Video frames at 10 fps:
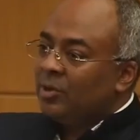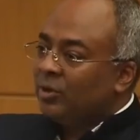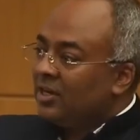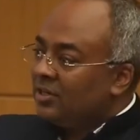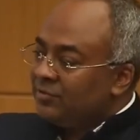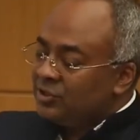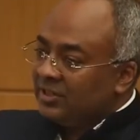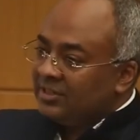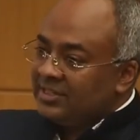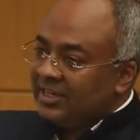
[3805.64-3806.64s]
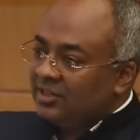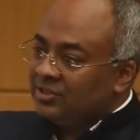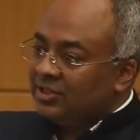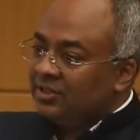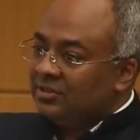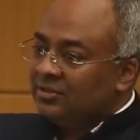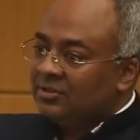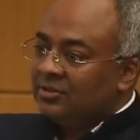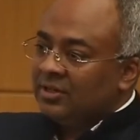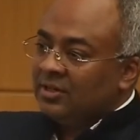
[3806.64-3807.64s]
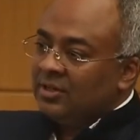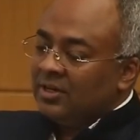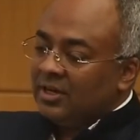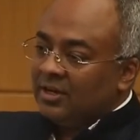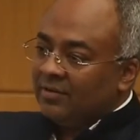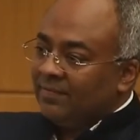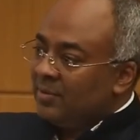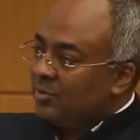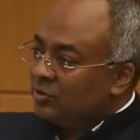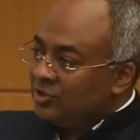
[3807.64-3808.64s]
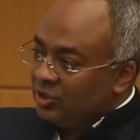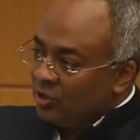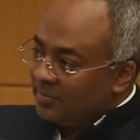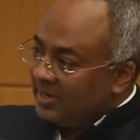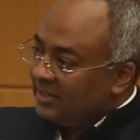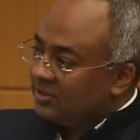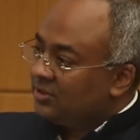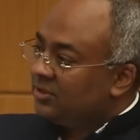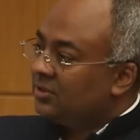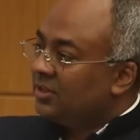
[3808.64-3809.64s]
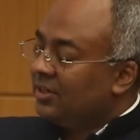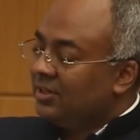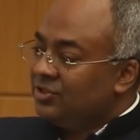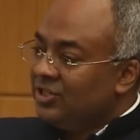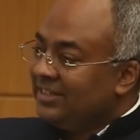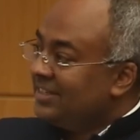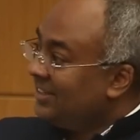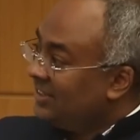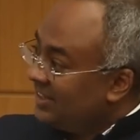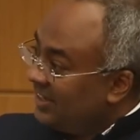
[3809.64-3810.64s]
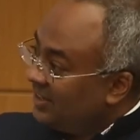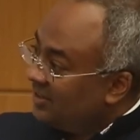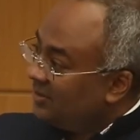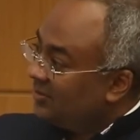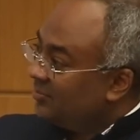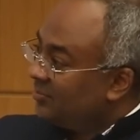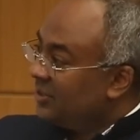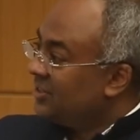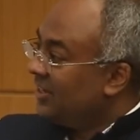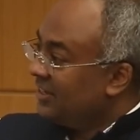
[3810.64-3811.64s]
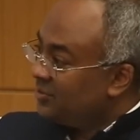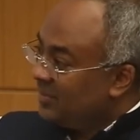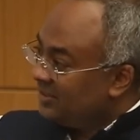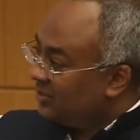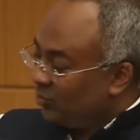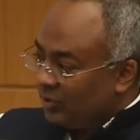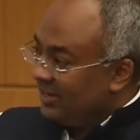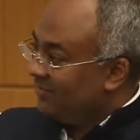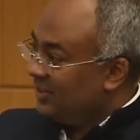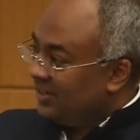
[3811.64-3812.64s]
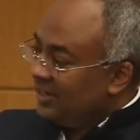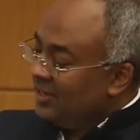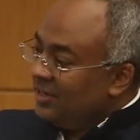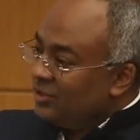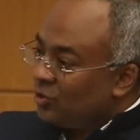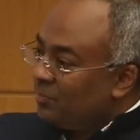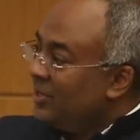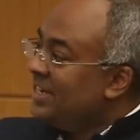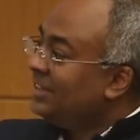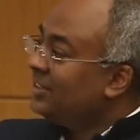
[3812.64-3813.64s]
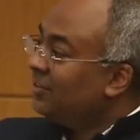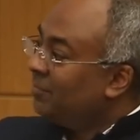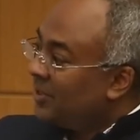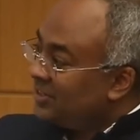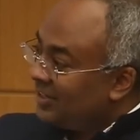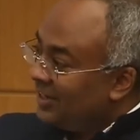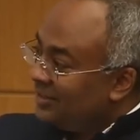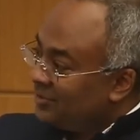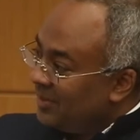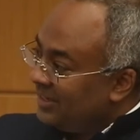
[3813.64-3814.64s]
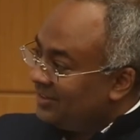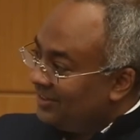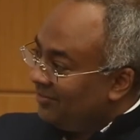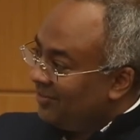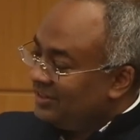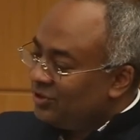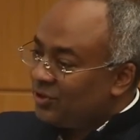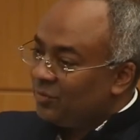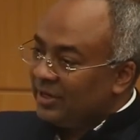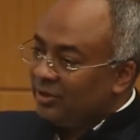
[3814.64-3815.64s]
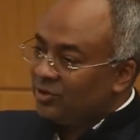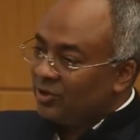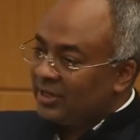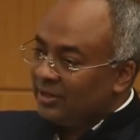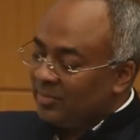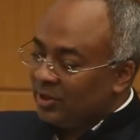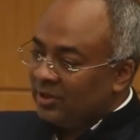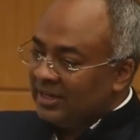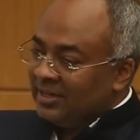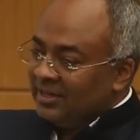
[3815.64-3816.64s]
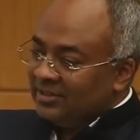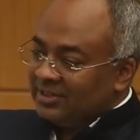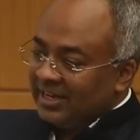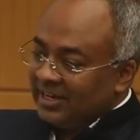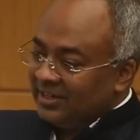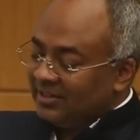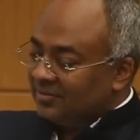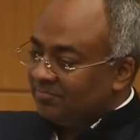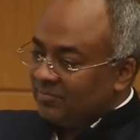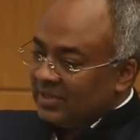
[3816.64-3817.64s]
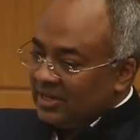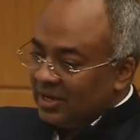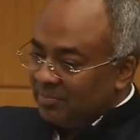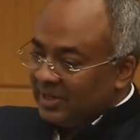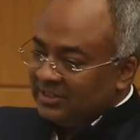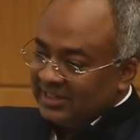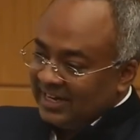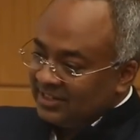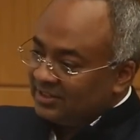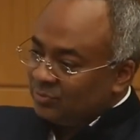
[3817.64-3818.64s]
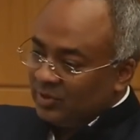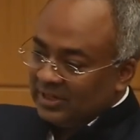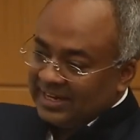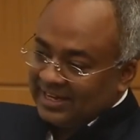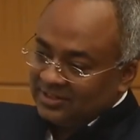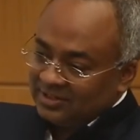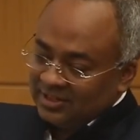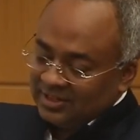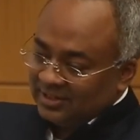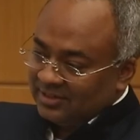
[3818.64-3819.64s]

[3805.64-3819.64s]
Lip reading: about artificial intelligence, pharmacogenomics, gene testing, personalized medicine, whatever. So predictive personalized medicine, right? So when you're talking about saying a person X will get,